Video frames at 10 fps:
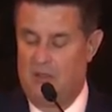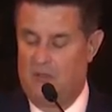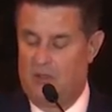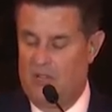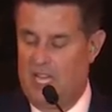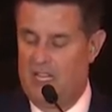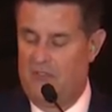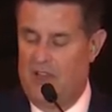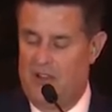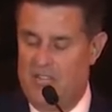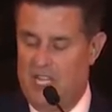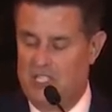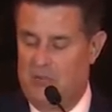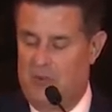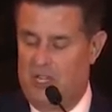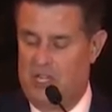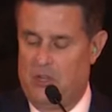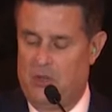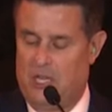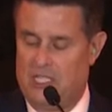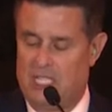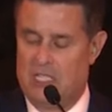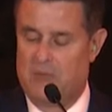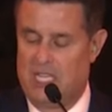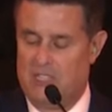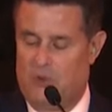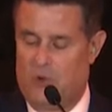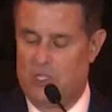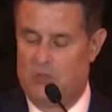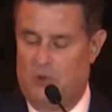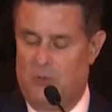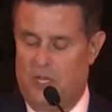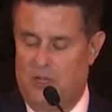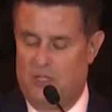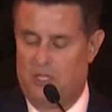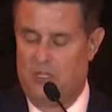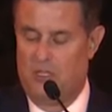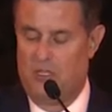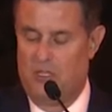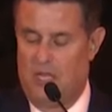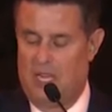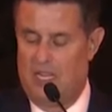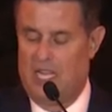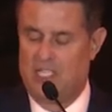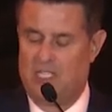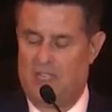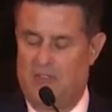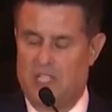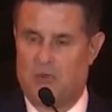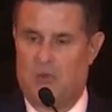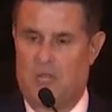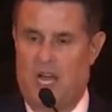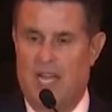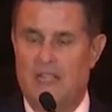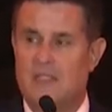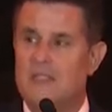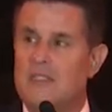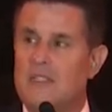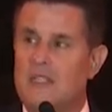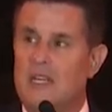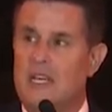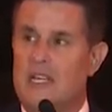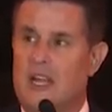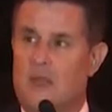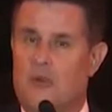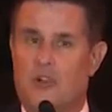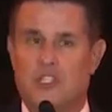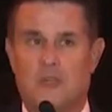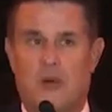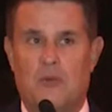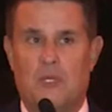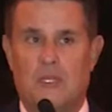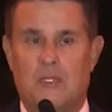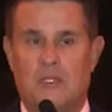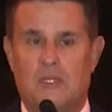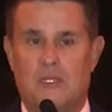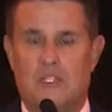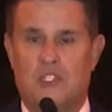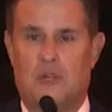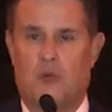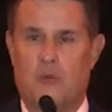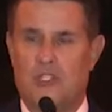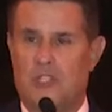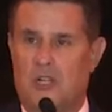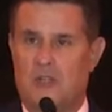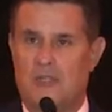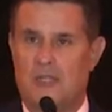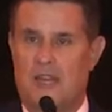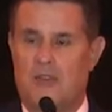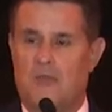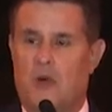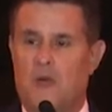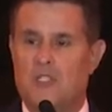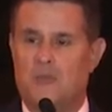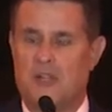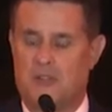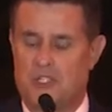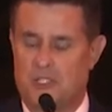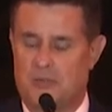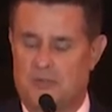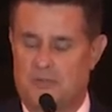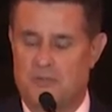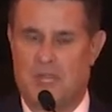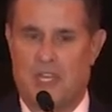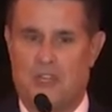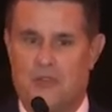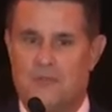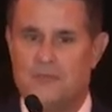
for laying the foundation upon the United States Space Force will build and the nation's defense will rely. And on a personal moment, General Moorman, sir, every moment was a privilege. Thank you.